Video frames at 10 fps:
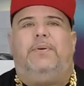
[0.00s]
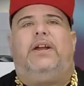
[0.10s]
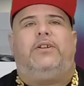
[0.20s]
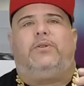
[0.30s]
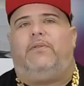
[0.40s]

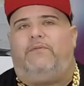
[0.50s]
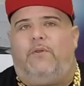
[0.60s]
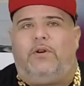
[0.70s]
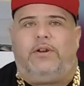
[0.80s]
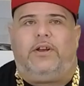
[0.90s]
compared to a
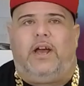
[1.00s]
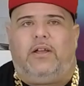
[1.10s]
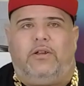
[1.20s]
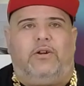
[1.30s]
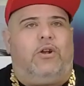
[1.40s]

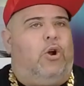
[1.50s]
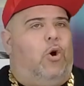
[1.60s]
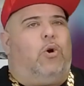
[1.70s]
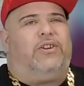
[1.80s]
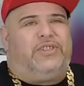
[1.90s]

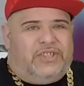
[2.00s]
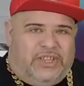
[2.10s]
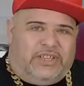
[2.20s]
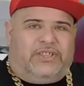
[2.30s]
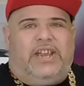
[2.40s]
$400 or a
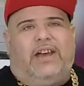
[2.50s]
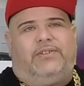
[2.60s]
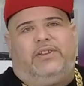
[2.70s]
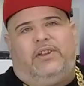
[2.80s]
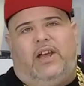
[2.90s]

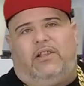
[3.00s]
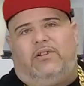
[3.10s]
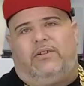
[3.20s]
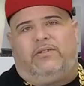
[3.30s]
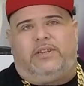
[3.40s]

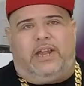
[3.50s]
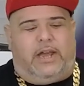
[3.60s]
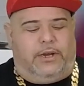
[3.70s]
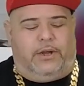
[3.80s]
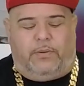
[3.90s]
$6,000
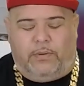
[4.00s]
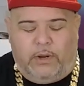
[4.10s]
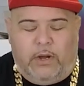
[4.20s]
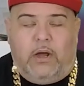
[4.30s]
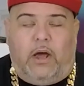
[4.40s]

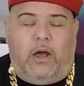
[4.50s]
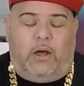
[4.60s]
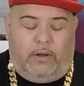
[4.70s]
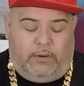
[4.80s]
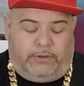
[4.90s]

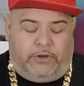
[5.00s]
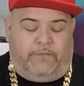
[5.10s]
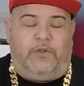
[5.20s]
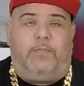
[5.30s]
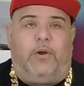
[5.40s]
dyno.
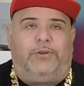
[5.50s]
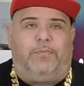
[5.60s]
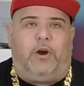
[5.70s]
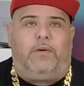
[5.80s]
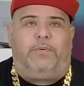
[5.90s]
So for the
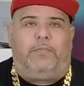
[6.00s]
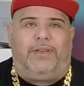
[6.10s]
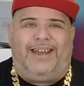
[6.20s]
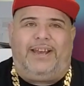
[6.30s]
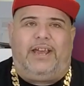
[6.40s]
most part,
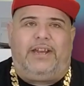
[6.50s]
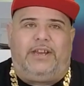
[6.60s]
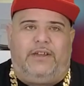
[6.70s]
people had an